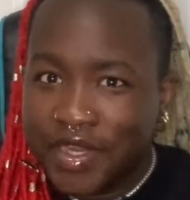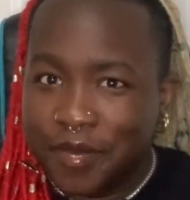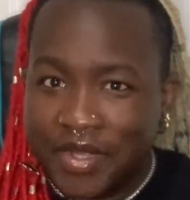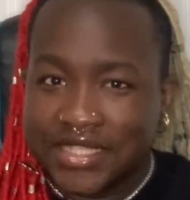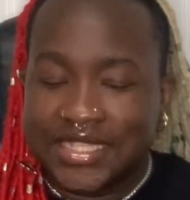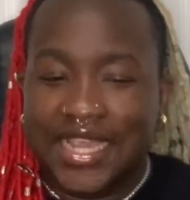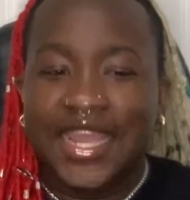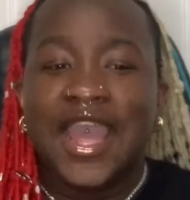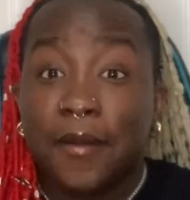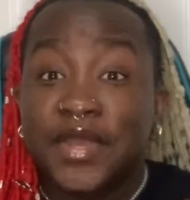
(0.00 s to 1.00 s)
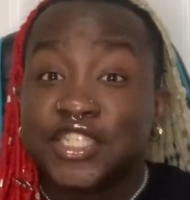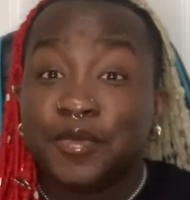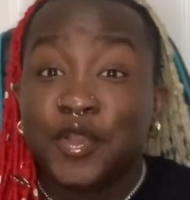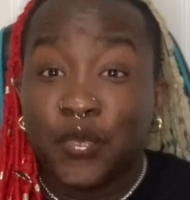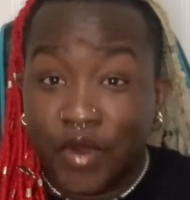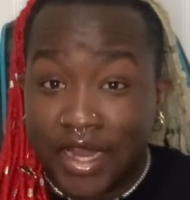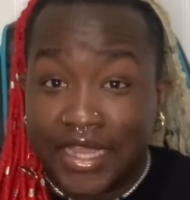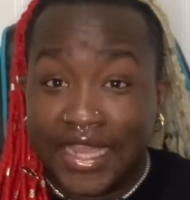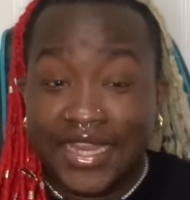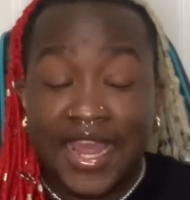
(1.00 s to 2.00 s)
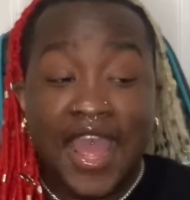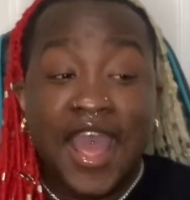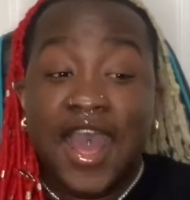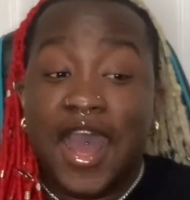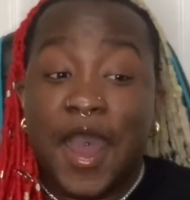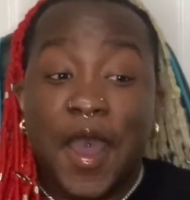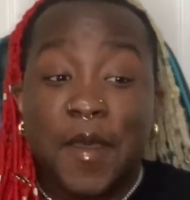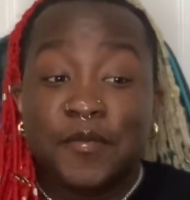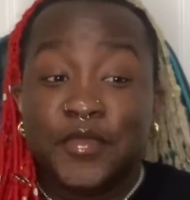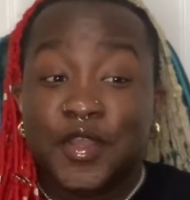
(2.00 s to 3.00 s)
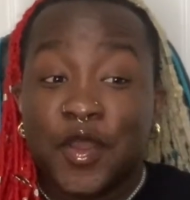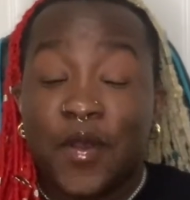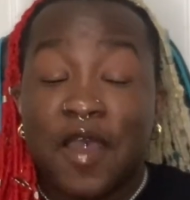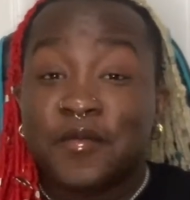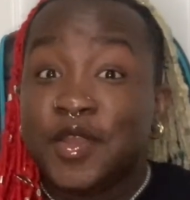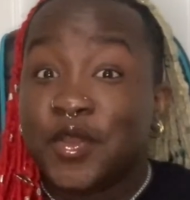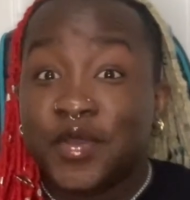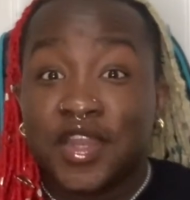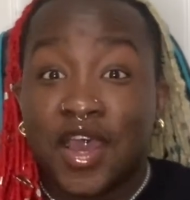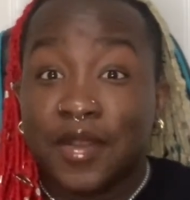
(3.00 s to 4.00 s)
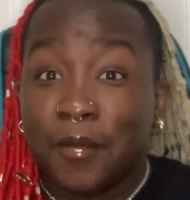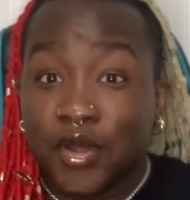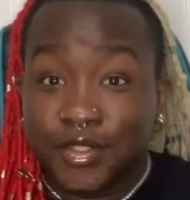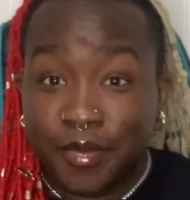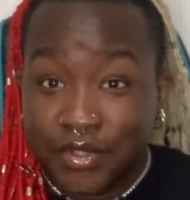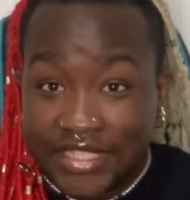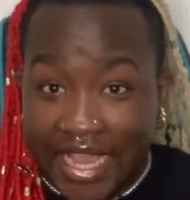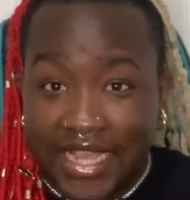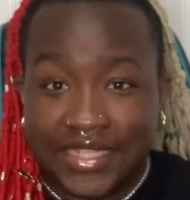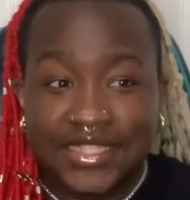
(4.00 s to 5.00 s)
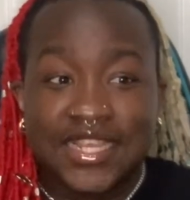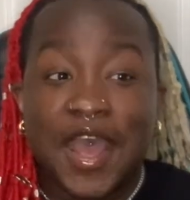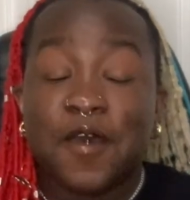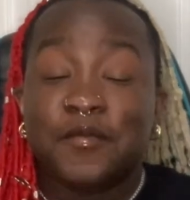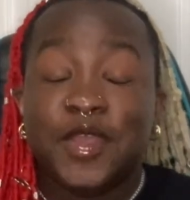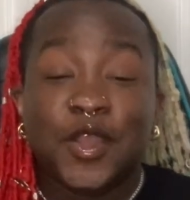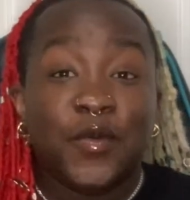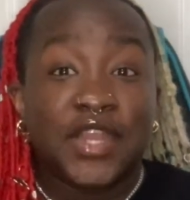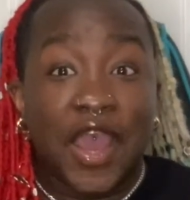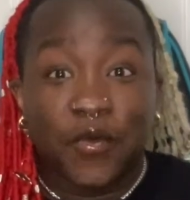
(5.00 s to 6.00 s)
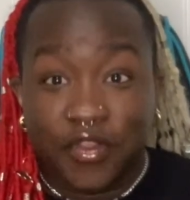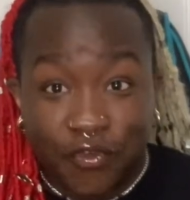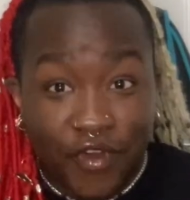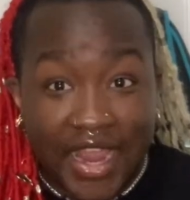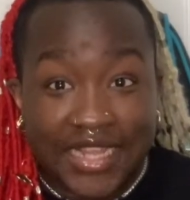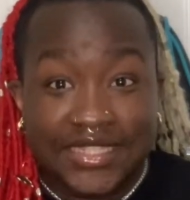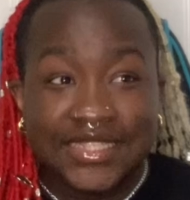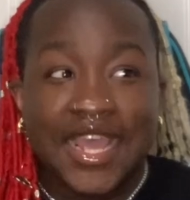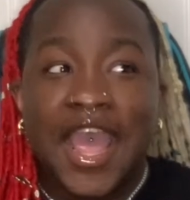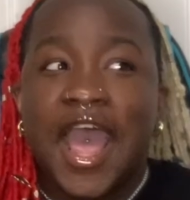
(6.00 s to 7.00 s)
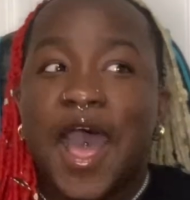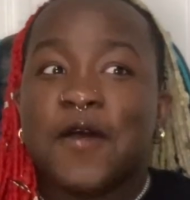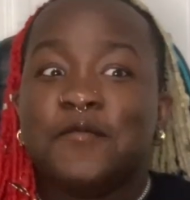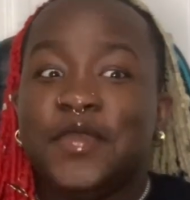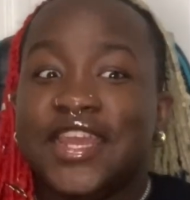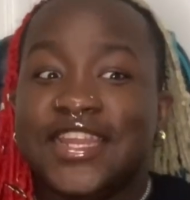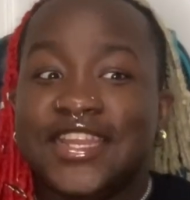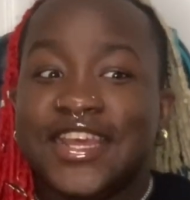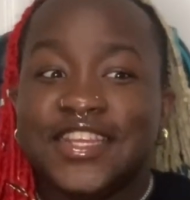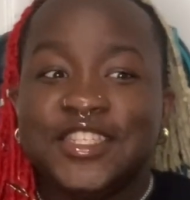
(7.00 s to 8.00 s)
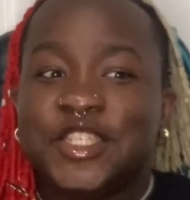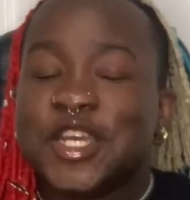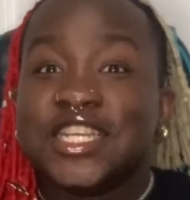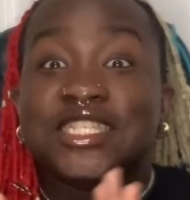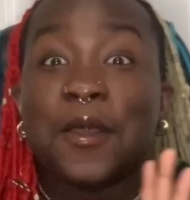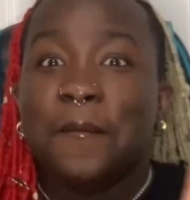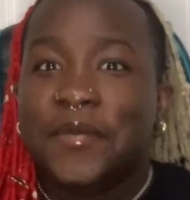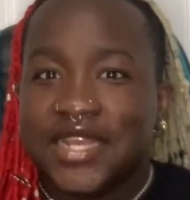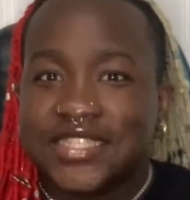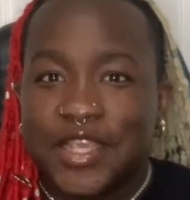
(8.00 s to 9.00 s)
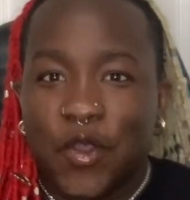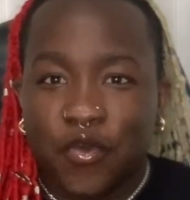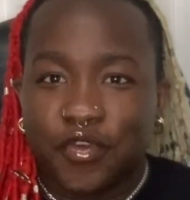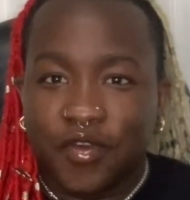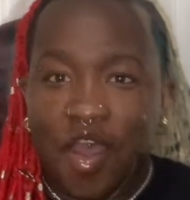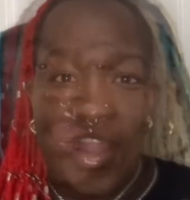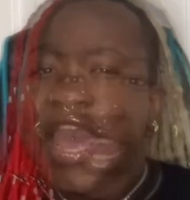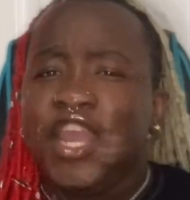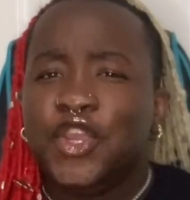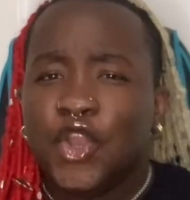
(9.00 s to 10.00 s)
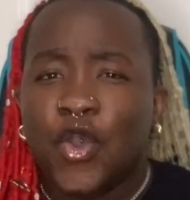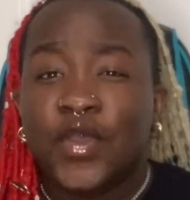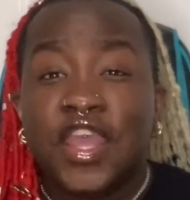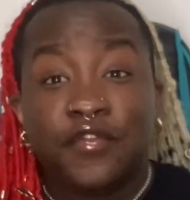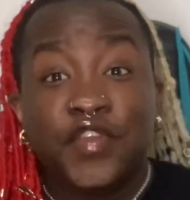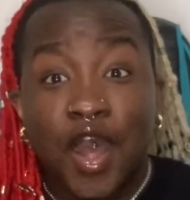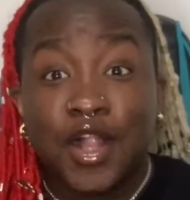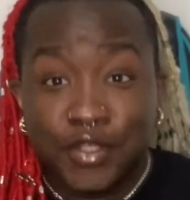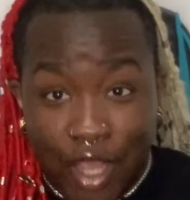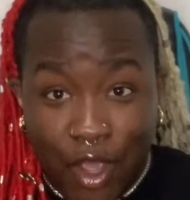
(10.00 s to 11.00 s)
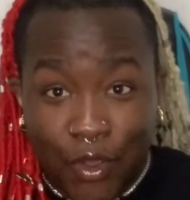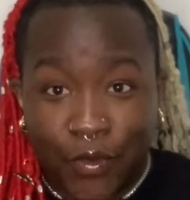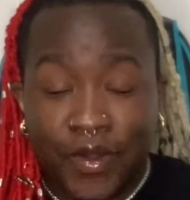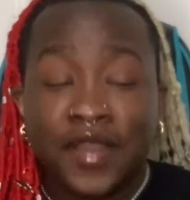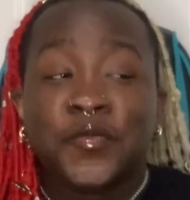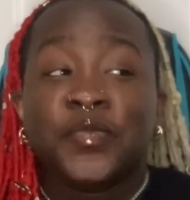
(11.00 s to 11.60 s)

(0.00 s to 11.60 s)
busy. A bitch been working. You know, I've been going on multiple dates. I've been going out with friends. I've been just busy overall. And you know, if y'all know,